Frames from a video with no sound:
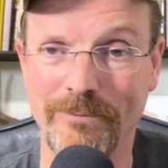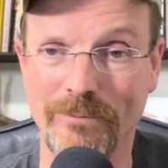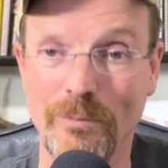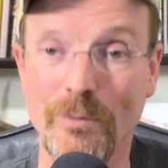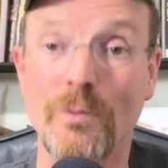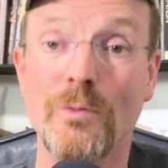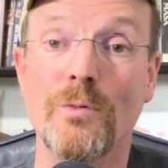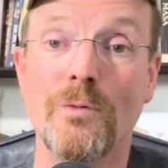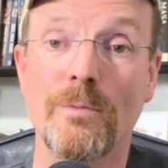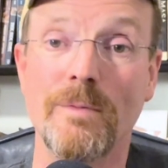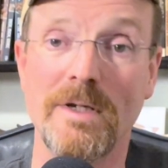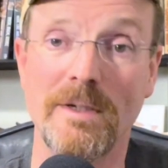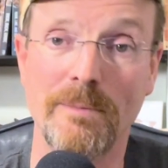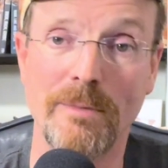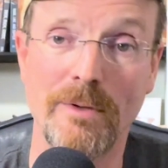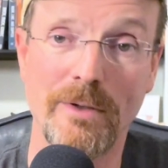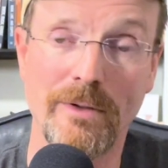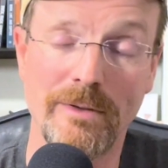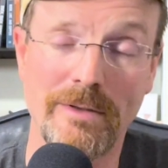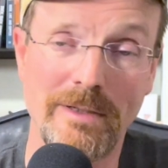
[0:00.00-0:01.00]
room in a
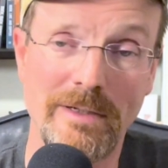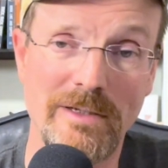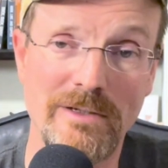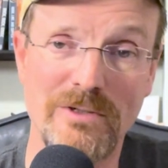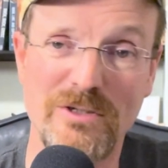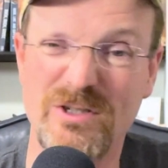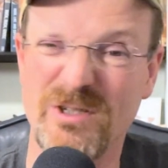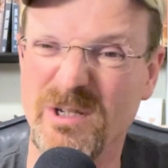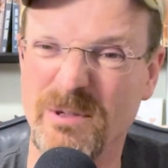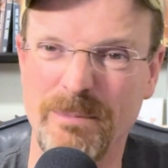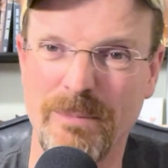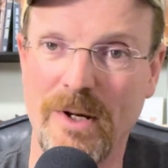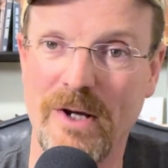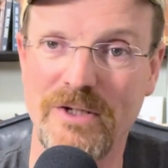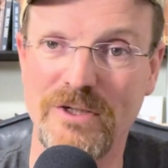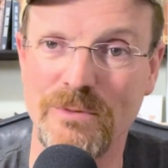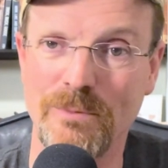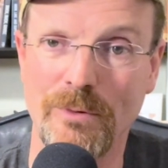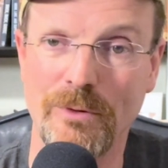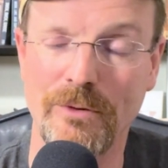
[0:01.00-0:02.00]
book, and it's just
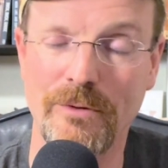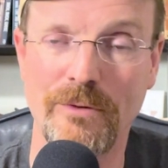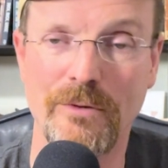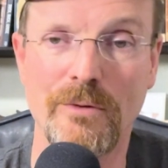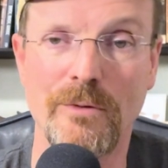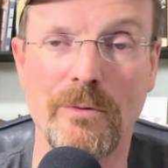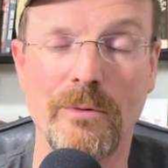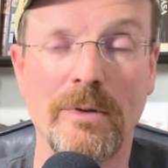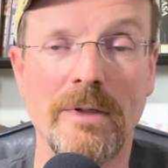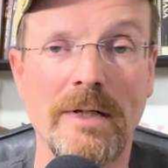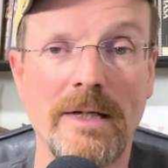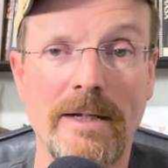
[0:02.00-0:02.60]
impossible to do.